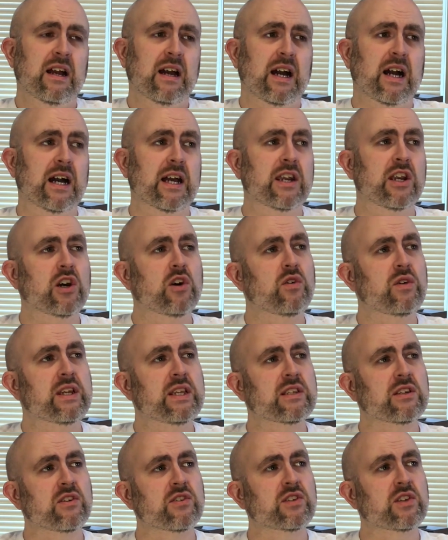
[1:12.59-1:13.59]
I know
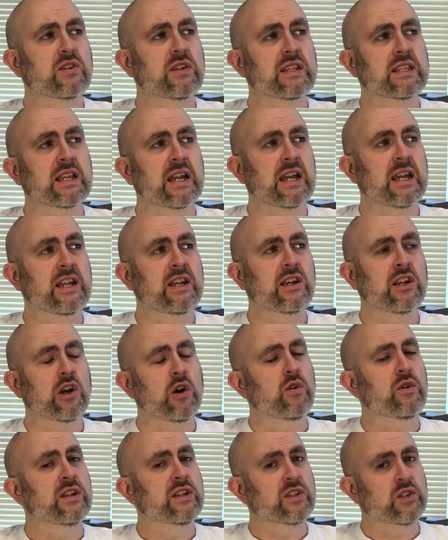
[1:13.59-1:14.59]
he's also designed
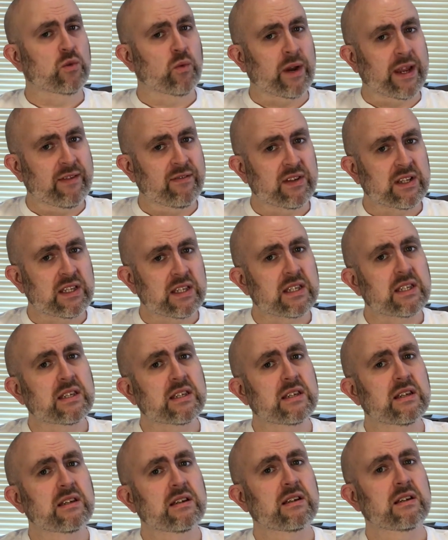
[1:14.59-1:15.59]
Odin's
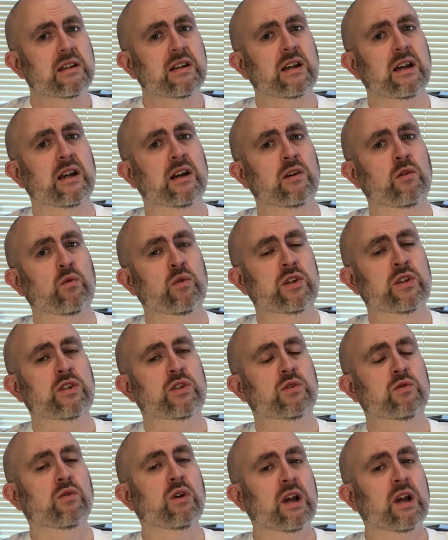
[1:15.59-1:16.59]
Ravens, which